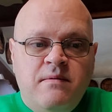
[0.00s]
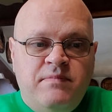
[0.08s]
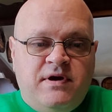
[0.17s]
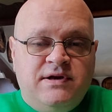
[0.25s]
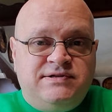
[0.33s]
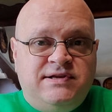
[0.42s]

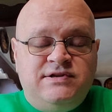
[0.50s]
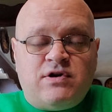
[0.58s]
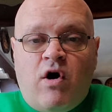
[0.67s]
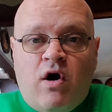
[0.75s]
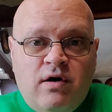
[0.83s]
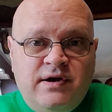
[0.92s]
because
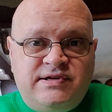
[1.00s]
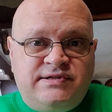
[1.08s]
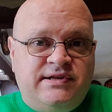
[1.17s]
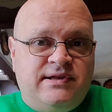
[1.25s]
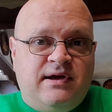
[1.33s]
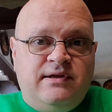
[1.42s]
these
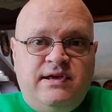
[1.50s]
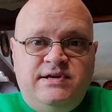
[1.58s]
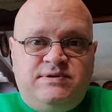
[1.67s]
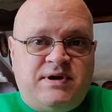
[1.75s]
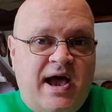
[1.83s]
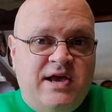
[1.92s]
artists, the,
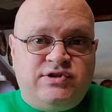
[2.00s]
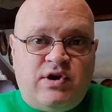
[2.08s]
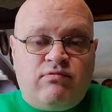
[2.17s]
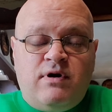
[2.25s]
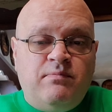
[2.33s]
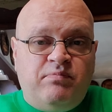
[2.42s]
these guys
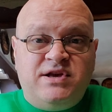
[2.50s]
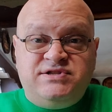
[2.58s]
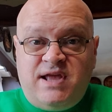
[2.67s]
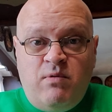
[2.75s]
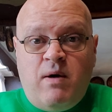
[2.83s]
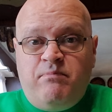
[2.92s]
that run the place,
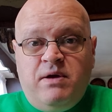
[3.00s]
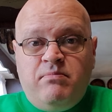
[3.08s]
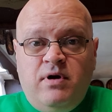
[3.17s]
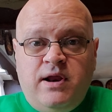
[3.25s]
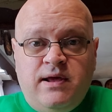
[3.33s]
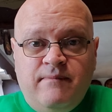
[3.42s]
they want big
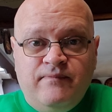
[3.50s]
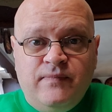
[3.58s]
money.